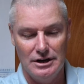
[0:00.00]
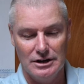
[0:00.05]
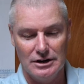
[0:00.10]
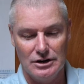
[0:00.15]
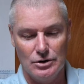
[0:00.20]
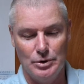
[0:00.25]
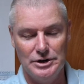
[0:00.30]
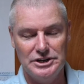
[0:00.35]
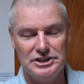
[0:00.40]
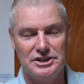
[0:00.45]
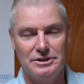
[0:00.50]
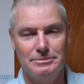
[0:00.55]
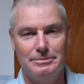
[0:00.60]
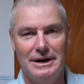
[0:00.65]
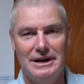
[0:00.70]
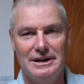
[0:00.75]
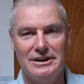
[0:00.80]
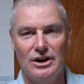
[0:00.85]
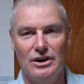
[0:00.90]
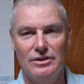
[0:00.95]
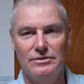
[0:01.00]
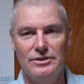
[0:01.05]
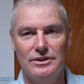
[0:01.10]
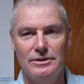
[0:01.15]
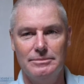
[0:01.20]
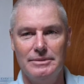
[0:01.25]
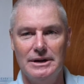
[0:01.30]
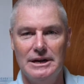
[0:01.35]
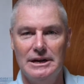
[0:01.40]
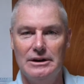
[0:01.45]
question mark over
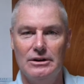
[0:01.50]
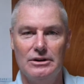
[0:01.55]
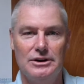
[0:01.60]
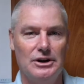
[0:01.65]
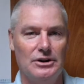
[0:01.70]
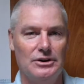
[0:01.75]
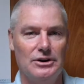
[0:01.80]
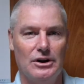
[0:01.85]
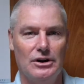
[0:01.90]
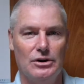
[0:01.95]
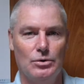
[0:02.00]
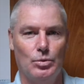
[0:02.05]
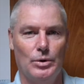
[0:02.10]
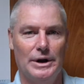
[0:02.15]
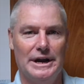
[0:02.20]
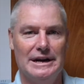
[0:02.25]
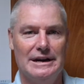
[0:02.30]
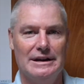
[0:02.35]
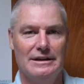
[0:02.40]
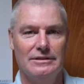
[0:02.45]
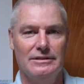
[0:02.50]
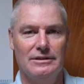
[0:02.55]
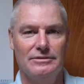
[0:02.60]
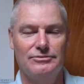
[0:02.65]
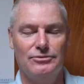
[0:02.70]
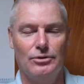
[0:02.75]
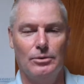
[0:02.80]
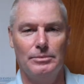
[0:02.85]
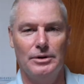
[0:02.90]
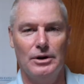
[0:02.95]
them, and I don't know when the
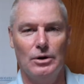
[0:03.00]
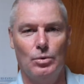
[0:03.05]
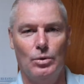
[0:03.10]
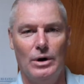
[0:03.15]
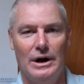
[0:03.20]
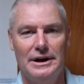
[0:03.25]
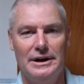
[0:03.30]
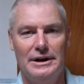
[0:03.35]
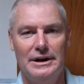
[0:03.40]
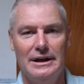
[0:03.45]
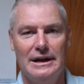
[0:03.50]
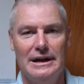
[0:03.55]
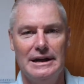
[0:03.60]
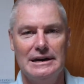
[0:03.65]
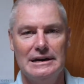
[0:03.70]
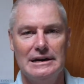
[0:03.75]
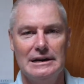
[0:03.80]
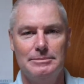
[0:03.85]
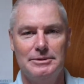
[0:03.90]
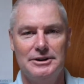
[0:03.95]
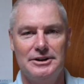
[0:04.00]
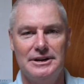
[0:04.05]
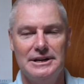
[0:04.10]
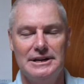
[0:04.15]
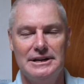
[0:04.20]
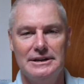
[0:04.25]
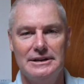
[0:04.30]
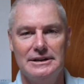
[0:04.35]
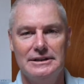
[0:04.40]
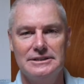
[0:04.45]
Formula One and
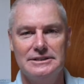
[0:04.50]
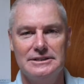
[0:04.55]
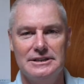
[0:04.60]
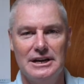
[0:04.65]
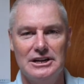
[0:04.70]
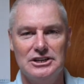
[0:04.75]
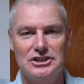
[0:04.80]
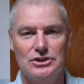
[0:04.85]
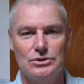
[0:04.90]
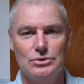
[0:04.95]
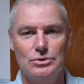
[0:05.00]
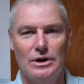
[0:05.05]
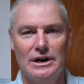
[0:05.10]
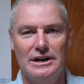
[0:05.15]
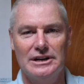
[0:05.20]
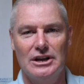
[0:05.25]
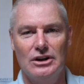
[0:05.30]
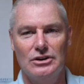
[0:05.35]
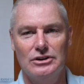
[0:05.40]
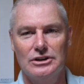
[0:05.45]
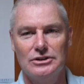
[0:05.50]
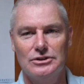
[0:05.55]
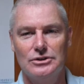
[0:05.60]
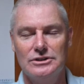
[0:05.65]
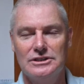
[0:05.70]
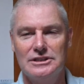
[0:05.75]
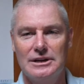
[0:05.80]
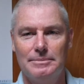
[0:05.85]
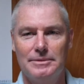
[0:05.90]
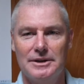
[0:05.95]
Liberty International are going to
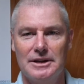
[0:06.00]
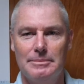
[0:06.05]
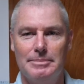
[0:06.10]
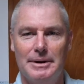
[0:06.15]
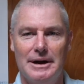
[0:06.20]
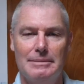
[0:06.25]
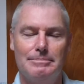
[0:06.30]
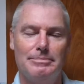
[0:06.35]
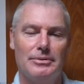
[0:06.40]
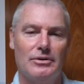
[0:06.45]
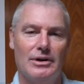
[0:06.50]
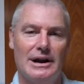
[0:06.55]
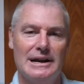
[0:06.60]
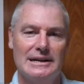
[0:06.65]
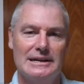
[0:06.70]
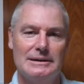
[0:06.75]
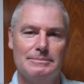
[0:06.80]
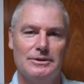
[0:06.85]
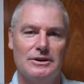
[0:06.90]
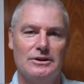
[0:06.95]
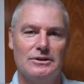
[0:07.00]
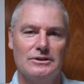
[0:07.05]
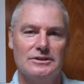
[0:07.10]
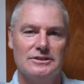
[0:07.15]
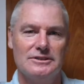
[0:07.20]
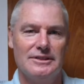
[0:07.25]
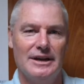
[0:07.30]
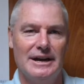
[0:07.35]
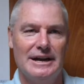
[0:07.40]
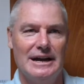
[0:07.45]
do something about Pirelli,
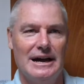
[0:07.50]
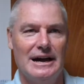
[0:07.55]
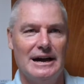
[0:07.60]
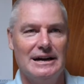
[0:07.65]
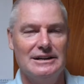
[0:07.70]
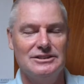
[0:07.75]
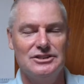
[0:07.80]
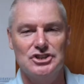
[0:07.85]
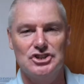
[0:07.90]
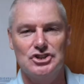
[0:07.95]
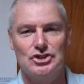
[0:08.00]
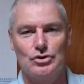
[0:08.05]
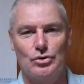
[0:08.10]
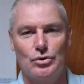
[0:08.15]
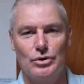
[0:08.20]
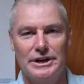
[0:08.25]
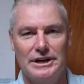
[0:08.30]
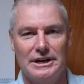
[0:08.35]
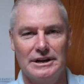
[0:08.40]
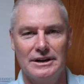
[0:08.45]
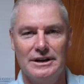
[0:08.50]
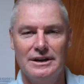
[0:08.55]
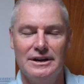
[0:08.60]
because they are destroying